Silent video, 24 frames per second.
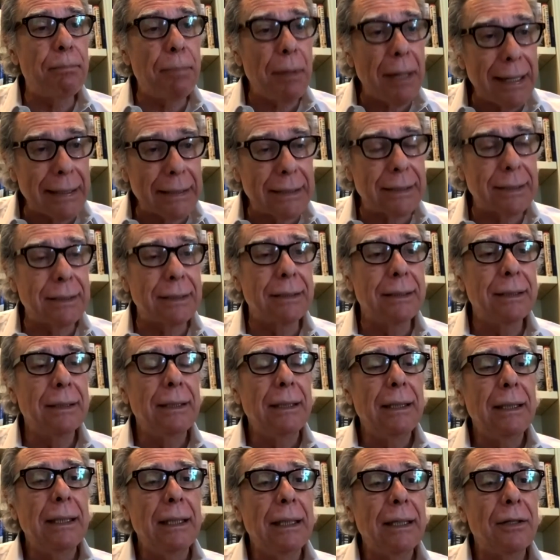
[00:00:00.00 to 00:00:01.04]
but
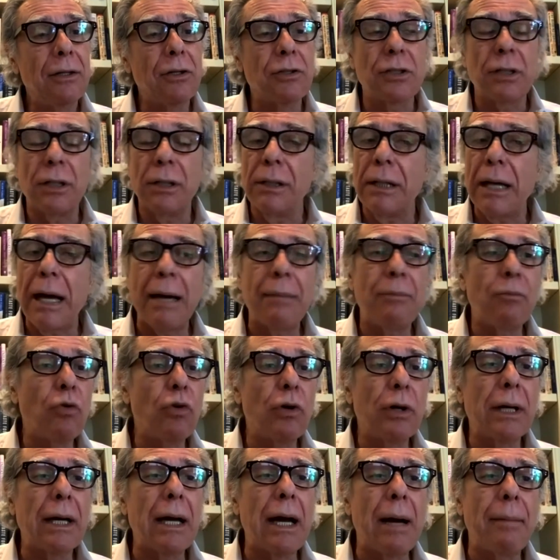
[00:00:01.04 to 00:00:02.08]
there's a lot
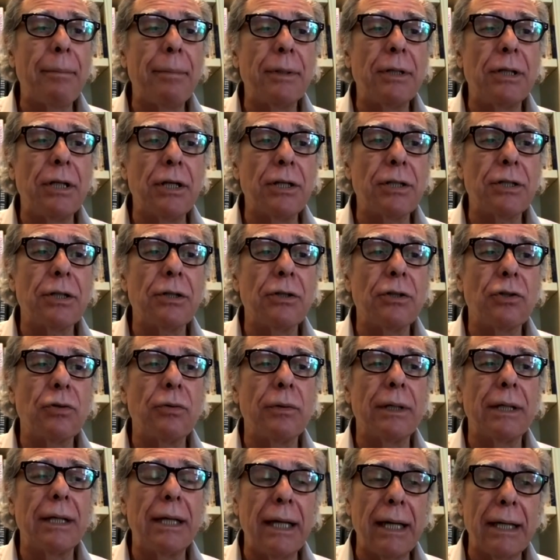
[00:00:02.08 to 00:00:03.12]
more competition,
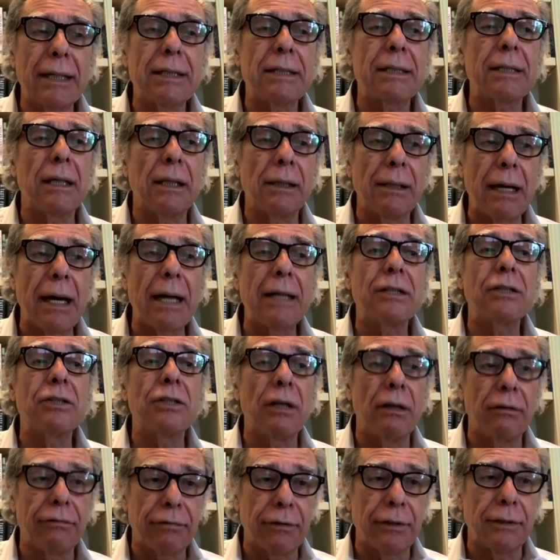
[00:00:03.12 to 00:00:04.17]
so it gets a lot
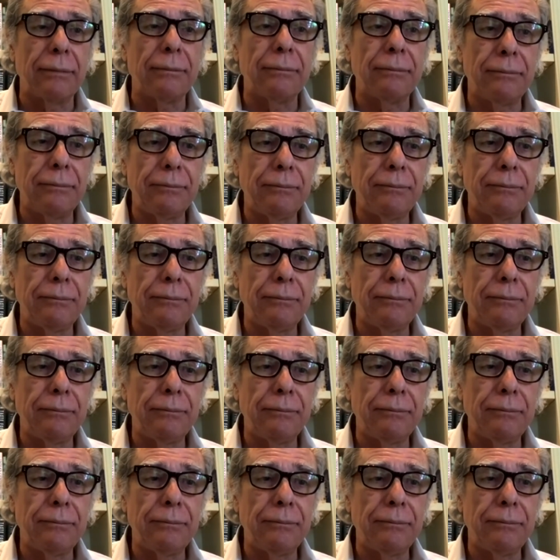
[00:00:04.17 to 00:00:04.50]
tougher.